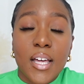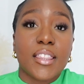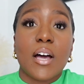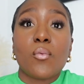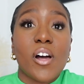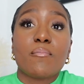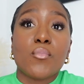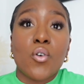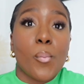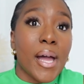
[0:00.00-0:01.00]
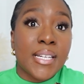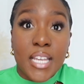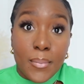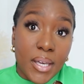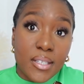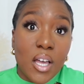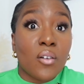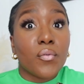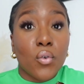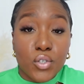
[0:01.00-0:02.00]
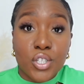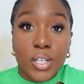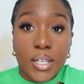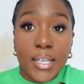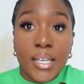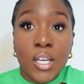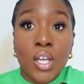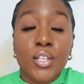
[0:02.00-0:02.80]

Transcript: that will have more pandemics, unfortunately.